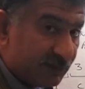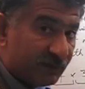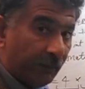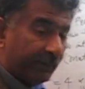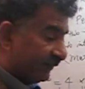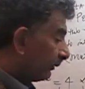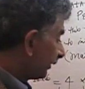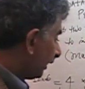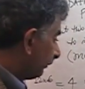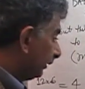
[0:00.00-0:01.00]
the same exact
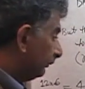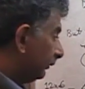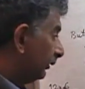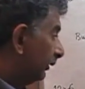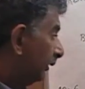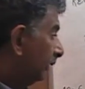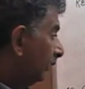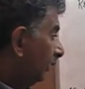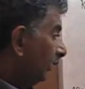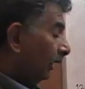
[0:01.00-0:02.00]
problem.
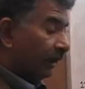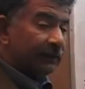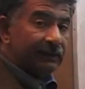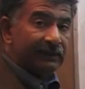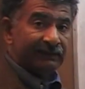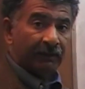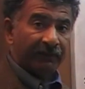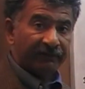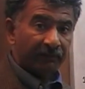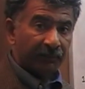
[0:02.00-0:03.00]
I did the same
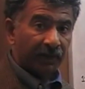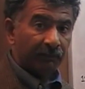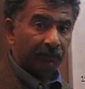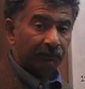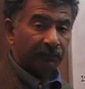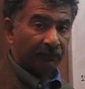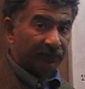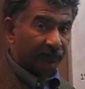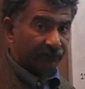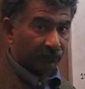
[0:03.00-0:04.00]
exact problem some
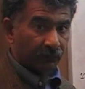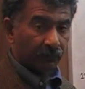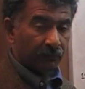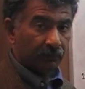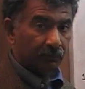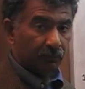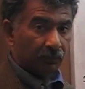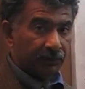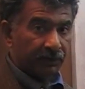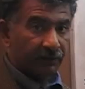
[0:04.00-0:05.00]
years ago, two
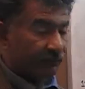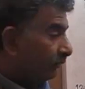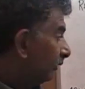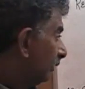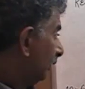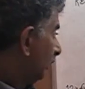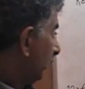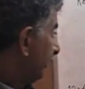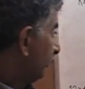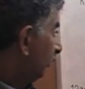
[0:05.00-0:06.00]
or three years ago,
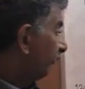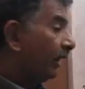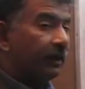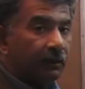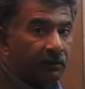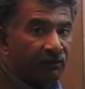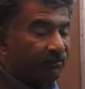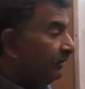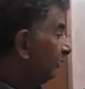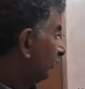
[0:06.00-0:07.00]
and you will find it in this
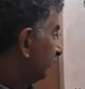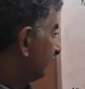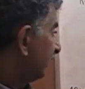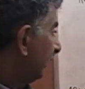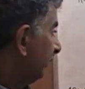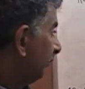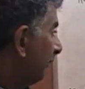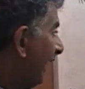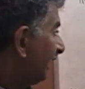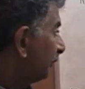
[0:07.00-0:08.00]
video. Just type in
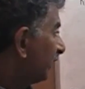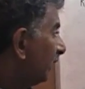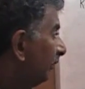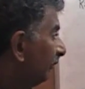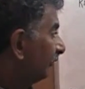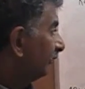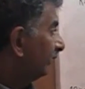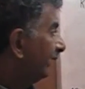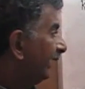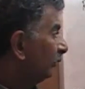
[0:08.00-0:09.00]
math problems,
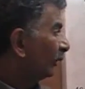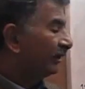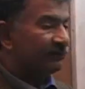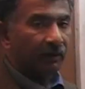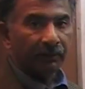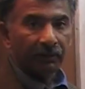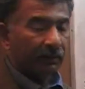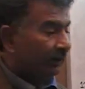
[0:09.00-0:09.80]
day twenty-seven.